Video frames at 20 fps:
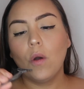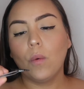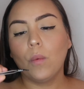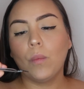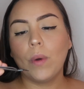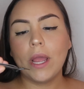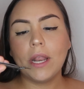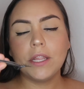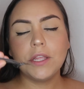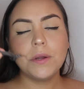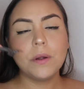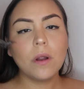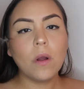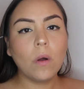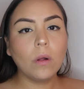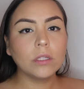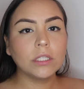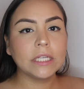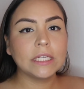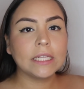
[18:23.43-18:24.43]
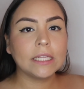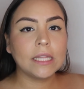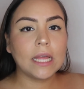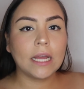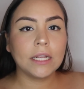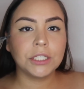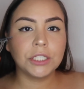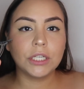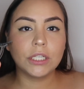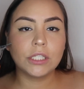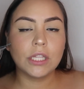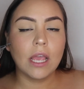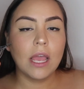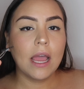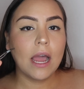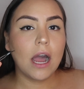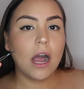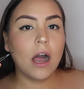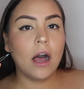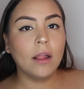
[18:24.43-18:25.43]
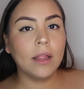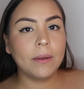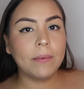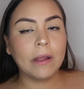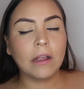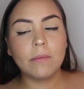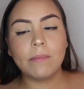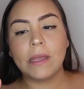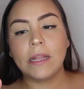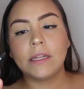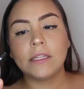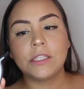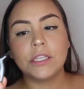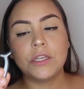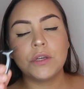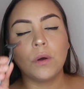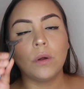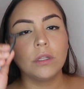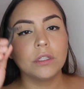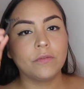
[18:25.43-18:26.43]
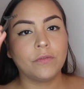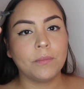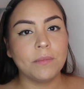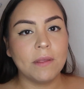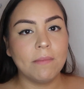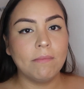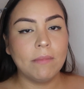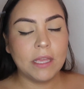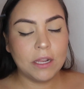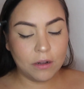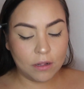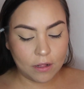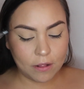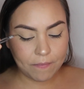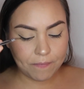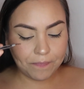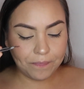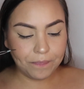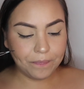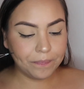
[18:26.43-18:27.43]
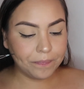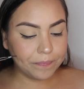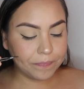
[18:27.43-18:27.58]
When you are holding the lashes, all I recommend is that you hold it from the middle,